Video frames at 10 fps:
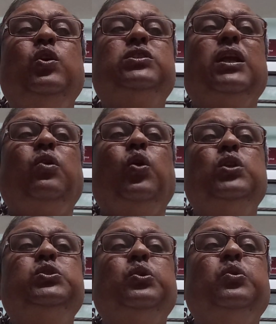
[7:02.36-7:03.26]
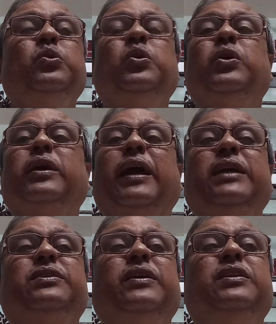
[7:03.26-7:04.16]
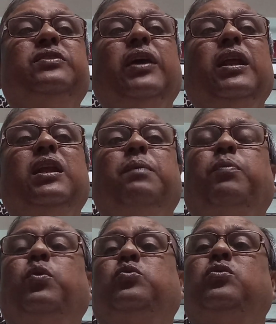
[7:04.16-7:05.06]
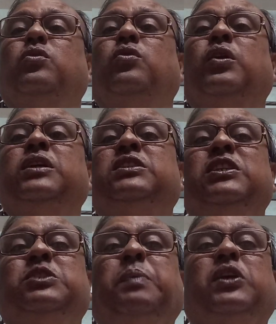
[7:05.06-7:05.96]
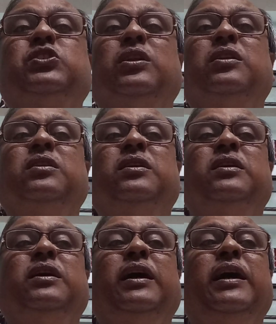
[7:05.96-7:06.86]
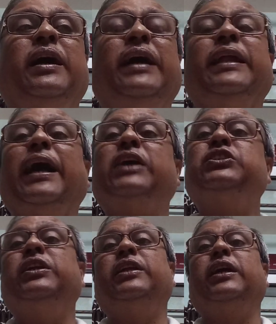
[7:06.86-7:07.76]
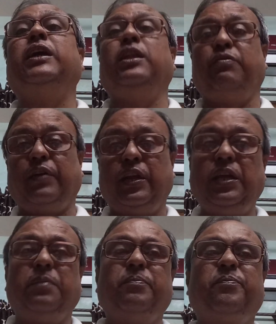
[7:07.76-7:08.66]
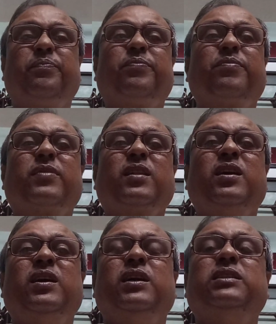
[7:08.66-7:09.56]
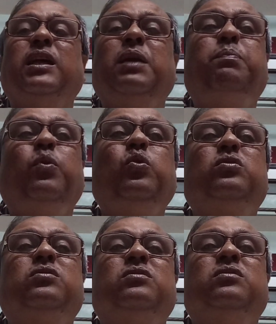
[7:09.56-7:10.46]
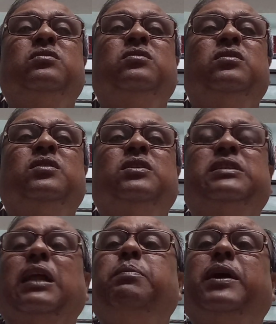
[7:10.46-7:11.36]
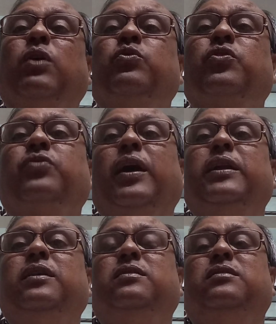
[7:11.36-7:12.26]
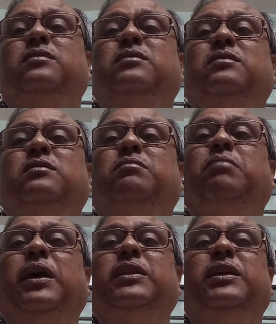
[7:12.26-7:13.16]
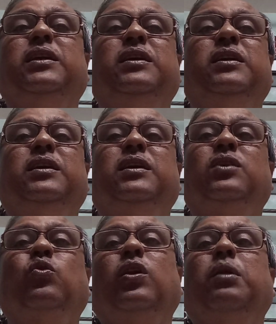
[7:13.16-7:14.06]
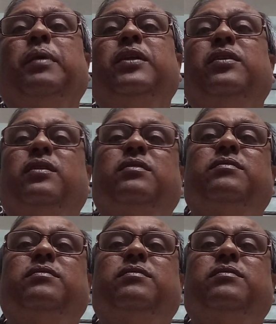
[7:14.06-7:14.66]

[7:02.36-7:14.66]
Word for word: shall also write a detailed report on his inspection and action taken if any. The report shall be countersigned by the colliery manager.